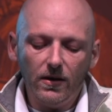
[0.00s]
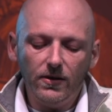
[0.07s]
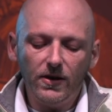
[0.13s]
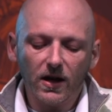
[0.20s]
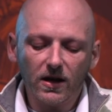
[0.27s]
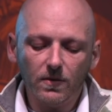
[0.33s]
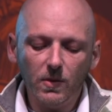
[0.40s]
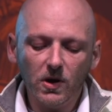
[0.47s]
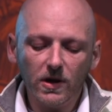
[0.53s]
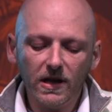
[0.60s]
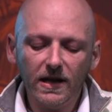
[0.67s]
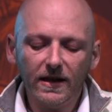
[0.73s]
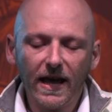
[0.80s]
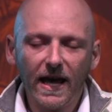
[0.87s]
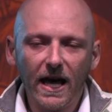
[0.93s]
The
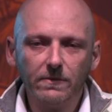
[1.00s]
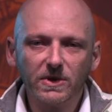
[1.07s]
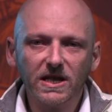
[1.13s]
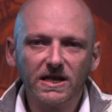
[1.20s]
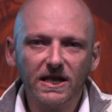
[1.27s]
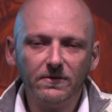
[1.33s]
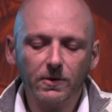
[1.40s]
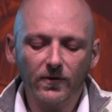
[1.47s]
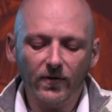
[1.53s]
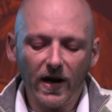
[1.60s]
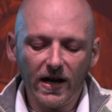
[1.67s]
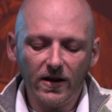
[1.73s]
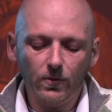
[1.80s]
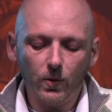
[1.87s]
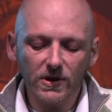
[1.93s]
community that MCC
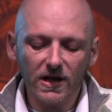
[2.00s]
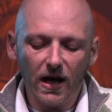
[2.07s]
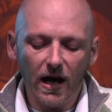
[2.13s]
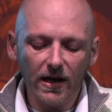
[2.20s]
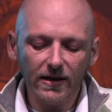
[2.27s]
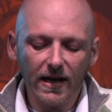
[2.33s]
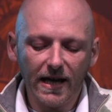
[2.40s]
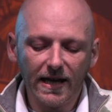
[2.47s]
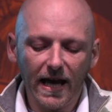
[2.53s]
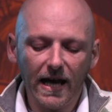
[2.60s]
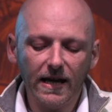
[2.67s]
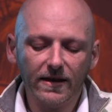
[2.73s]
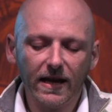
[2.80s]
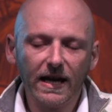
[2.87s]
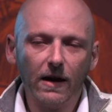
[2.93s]
provided was unlike
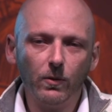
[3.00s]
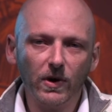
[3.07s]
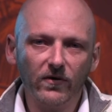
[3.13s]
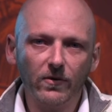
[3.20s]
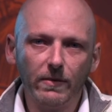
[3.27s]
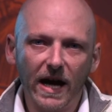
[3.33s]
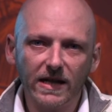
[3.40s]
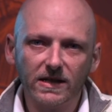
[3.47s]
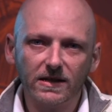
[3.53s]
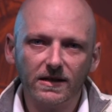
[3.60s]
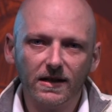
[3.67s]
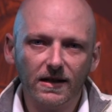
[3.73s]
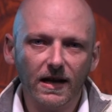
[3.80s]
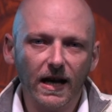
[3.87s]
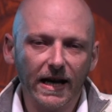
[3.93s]
anything I would have
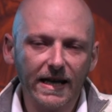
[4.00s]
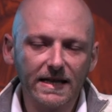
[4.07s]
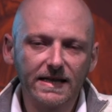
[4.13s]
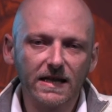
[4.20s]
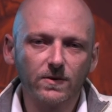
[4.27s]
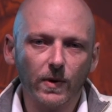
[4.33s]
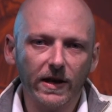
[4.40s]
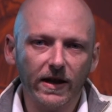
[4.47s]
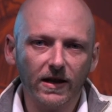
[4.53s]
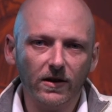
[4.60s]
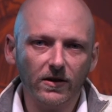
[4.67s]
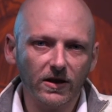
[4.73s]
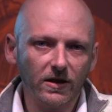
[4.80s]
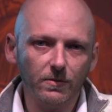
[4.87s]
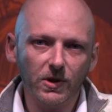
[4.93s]
imagined. I guess that's why they
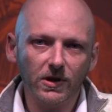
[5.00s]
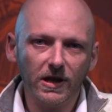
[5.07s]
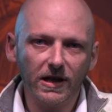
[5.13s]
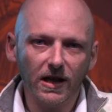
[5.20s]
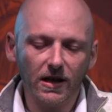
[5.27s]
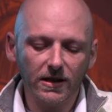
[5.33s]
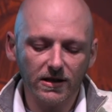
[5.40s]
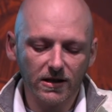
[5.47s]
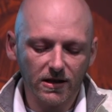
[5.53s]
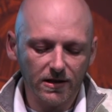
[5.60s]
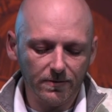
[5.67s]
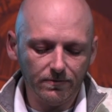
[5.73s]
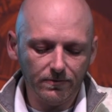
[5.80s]
call it a community college.